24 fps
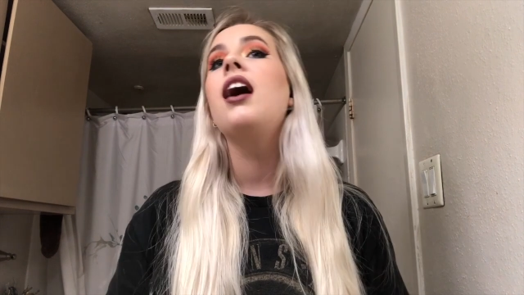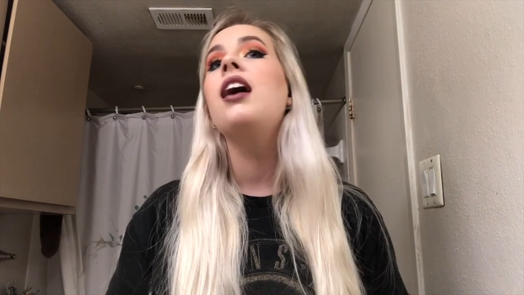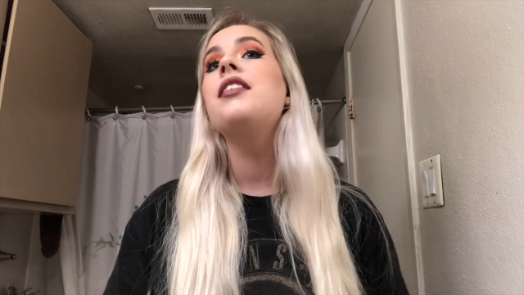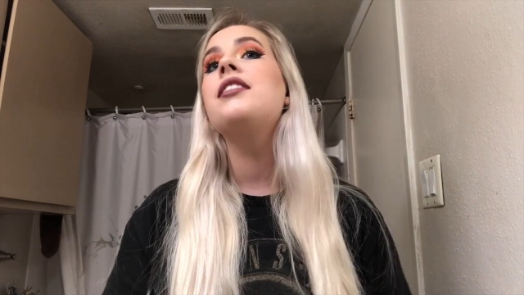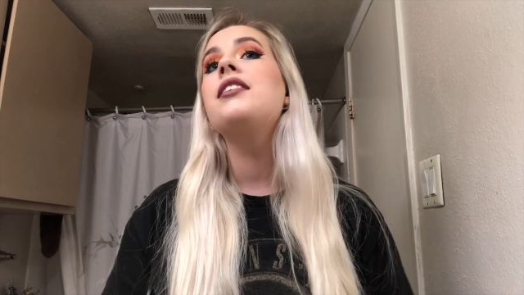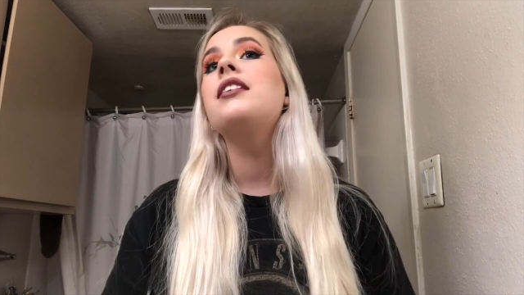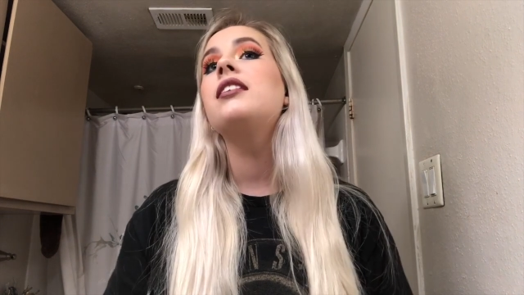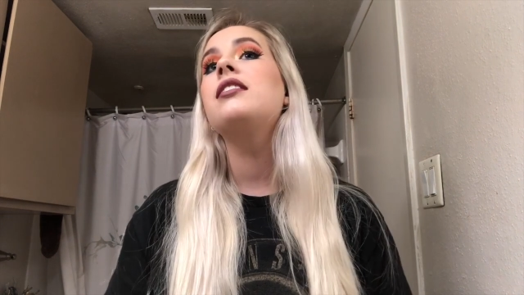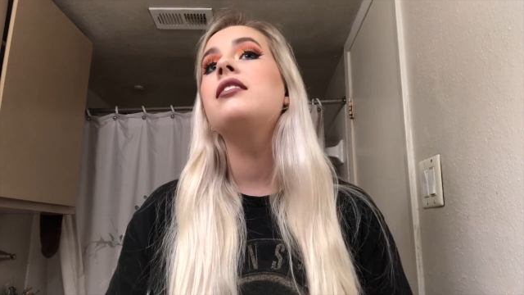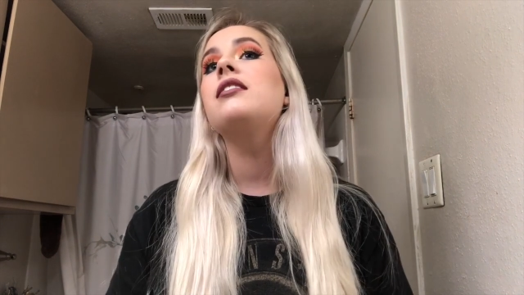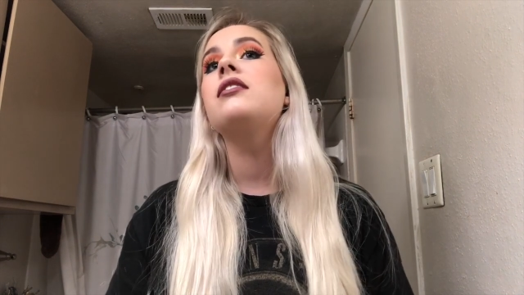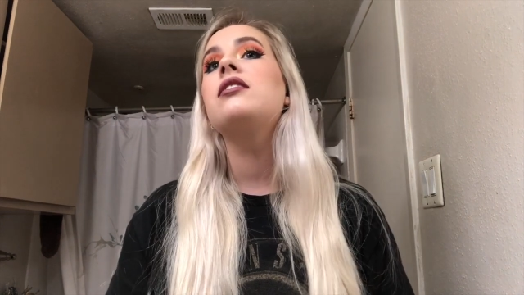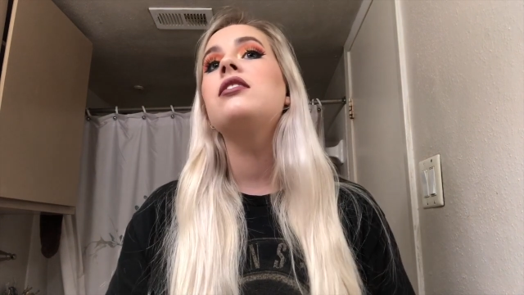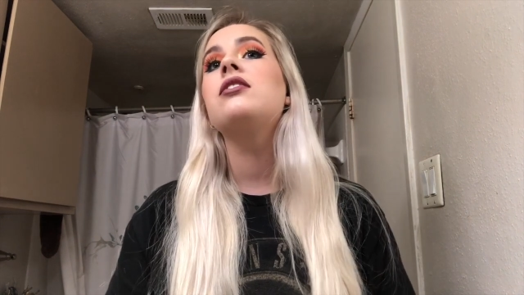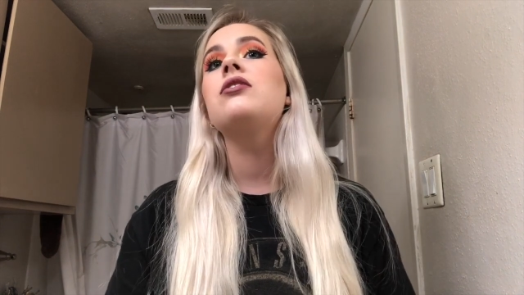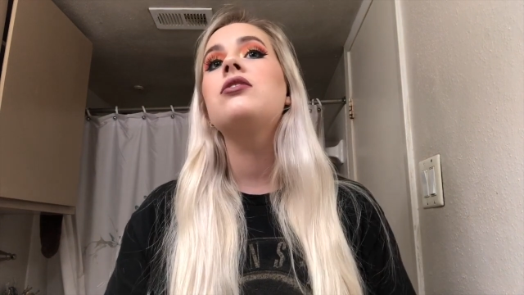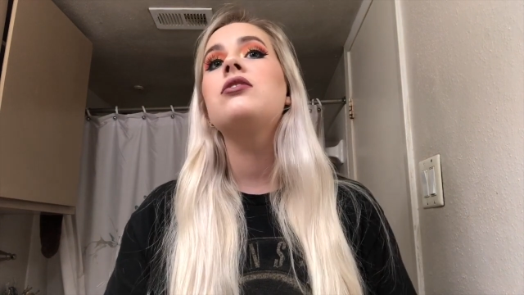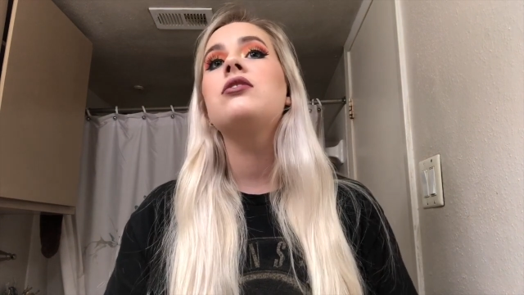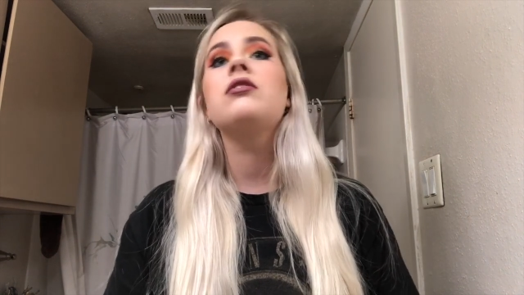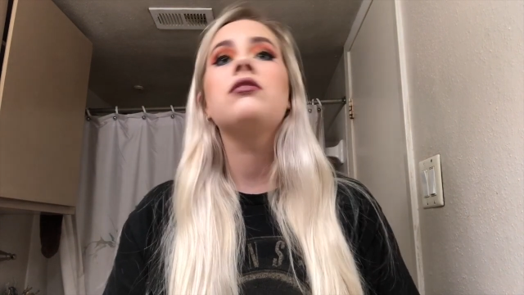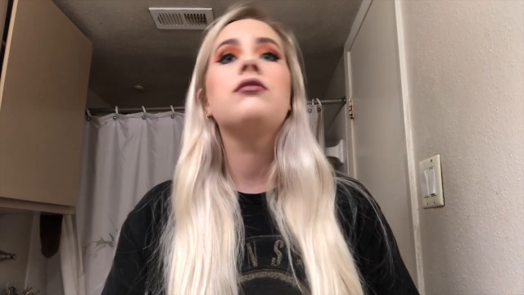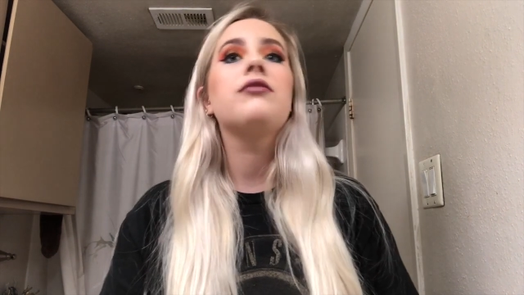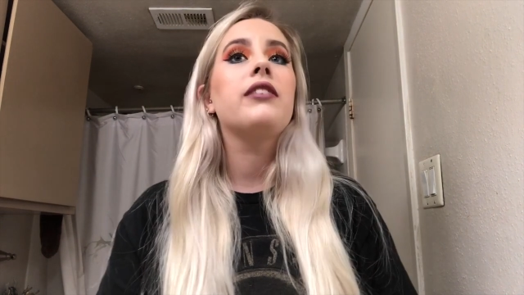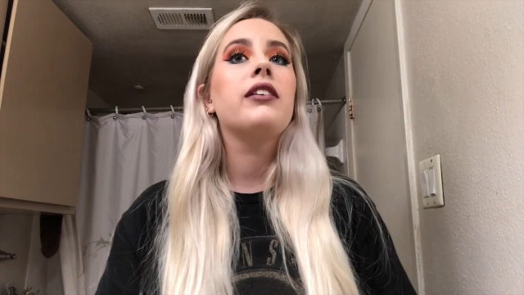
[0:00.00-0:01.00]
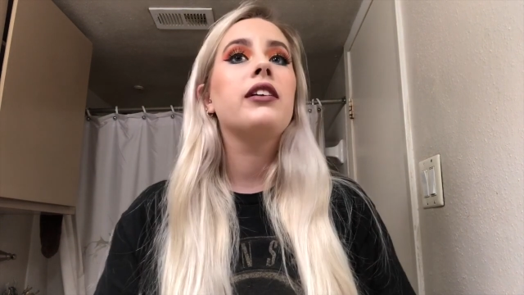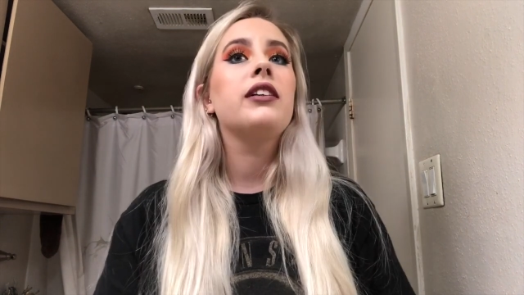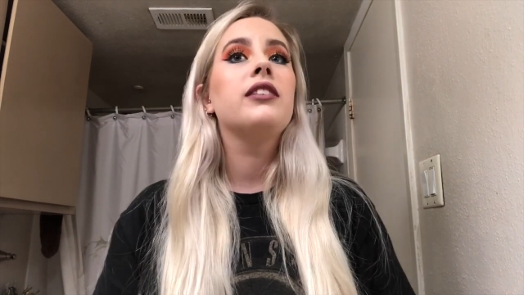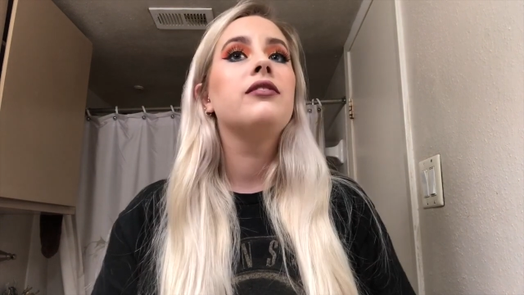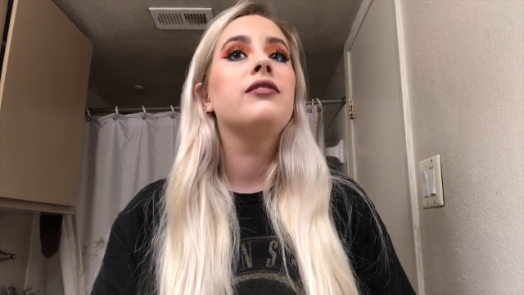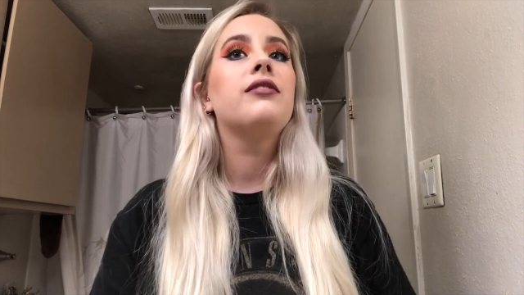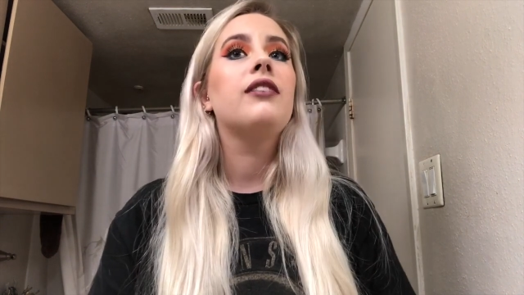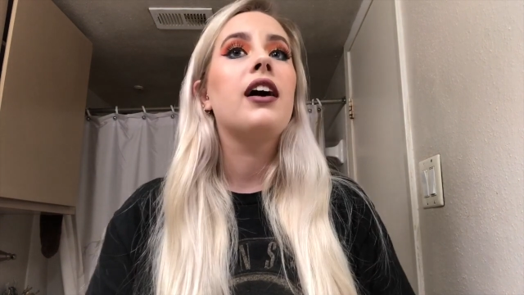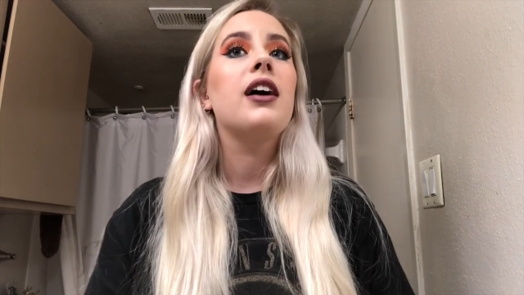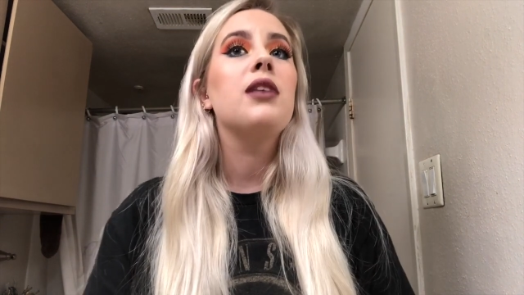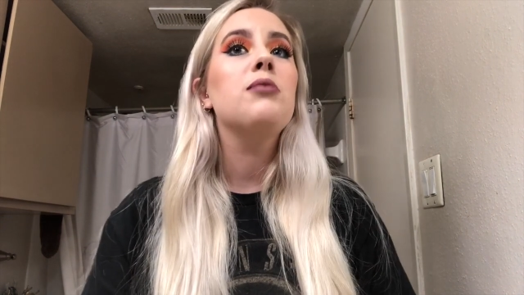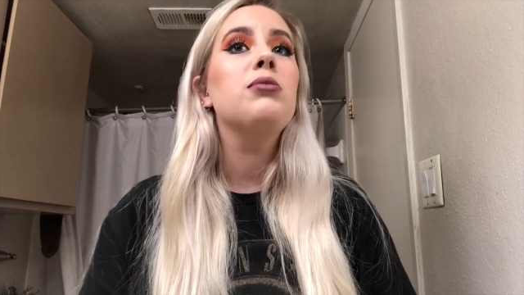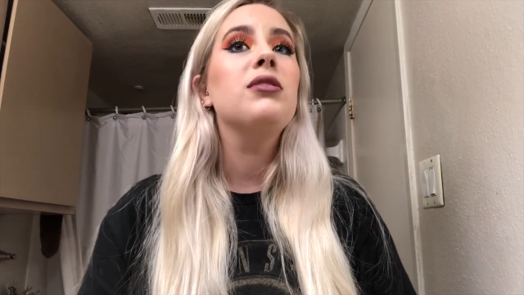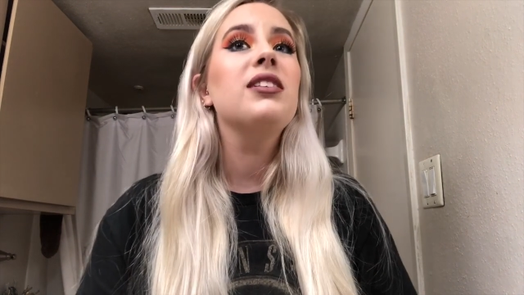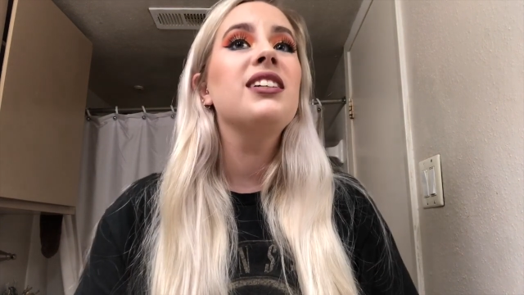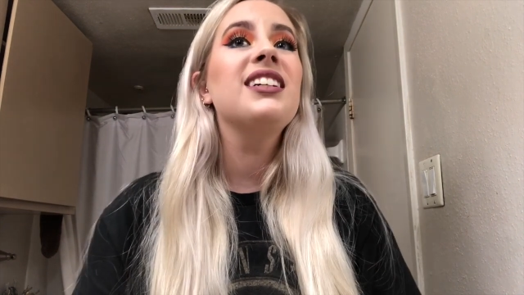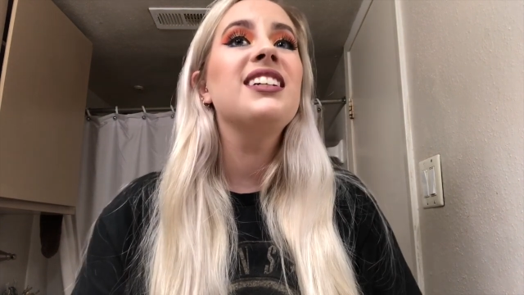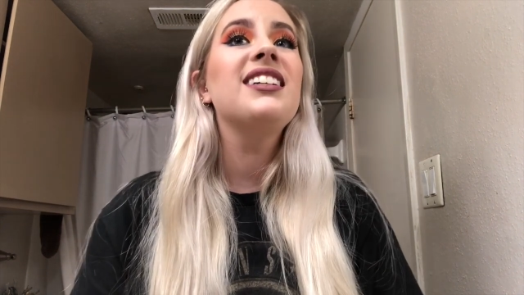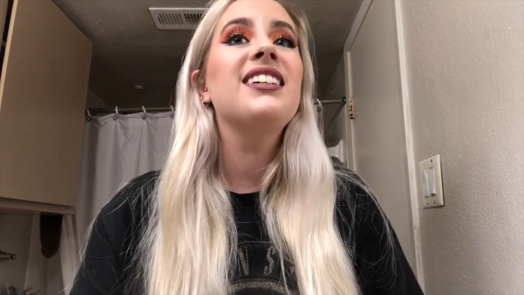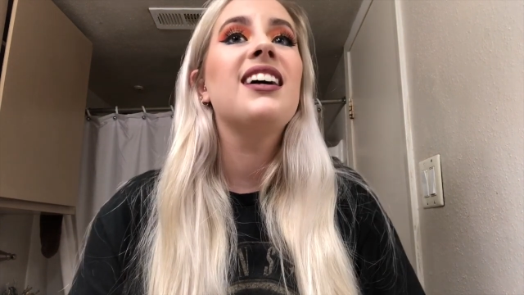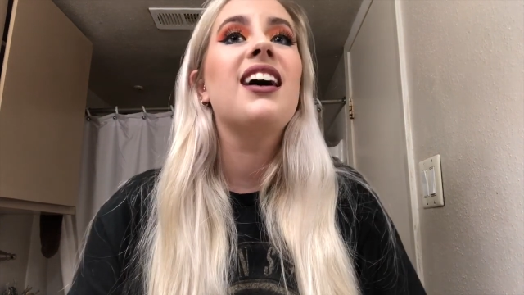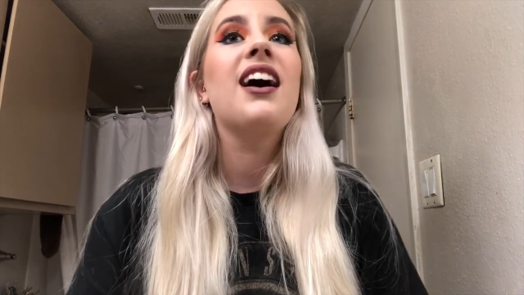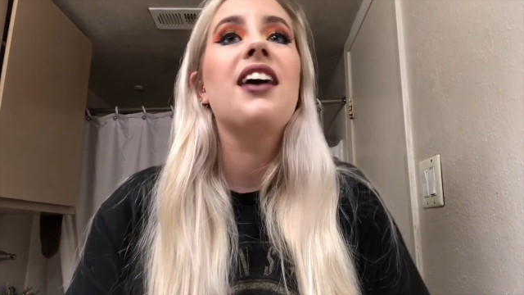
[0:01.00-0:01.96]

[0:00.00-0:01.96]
I think that they're still very vibrant.